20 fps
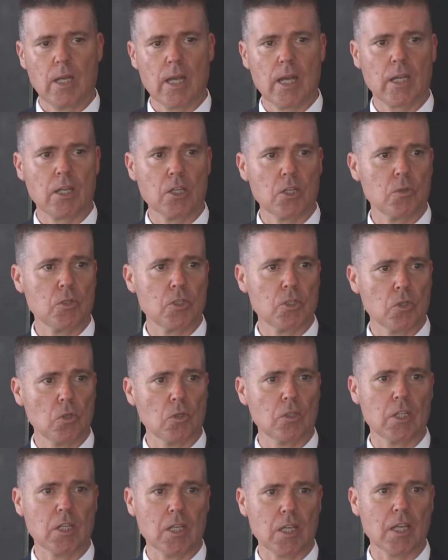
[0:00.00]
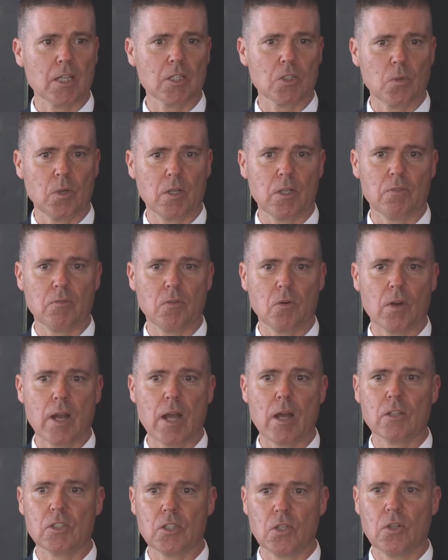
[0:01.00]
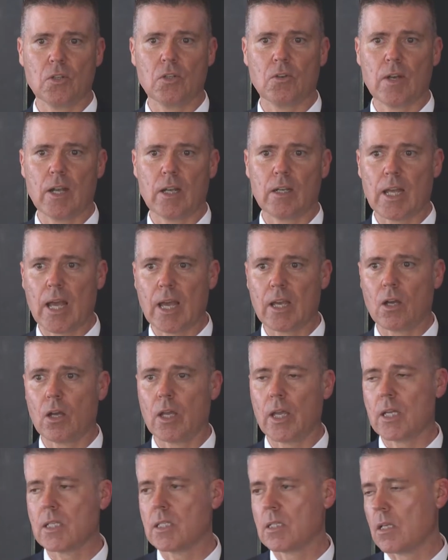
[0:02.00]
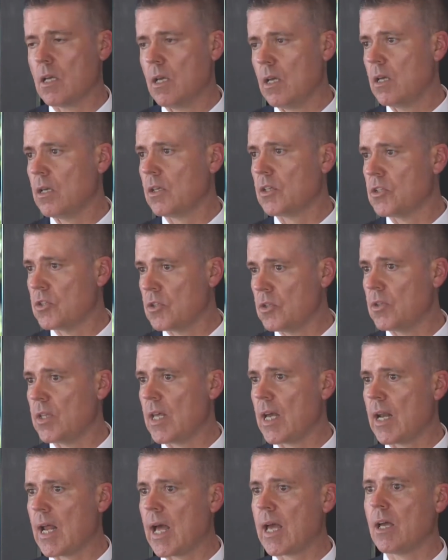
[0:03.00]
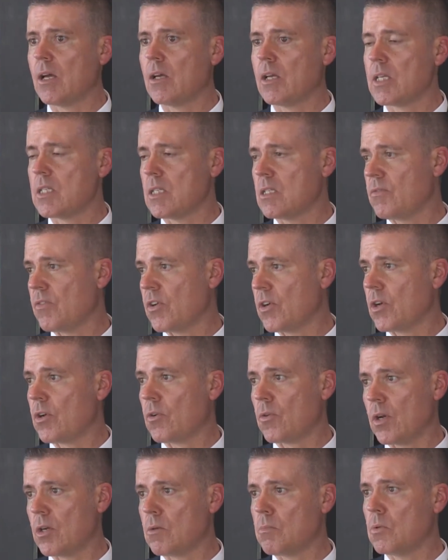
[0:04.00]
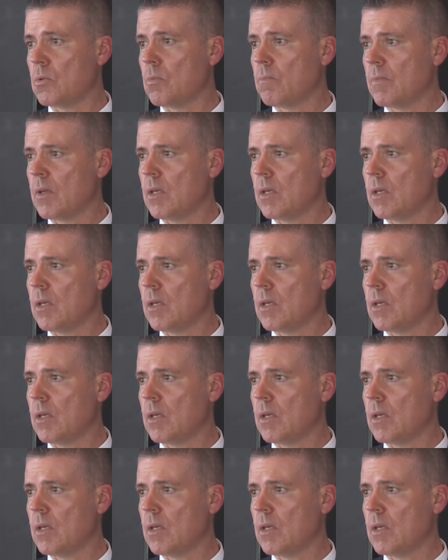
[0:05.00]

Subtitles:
How can you ensure that you get 24-hour turnaround? AIS can do that. AIS is very credible.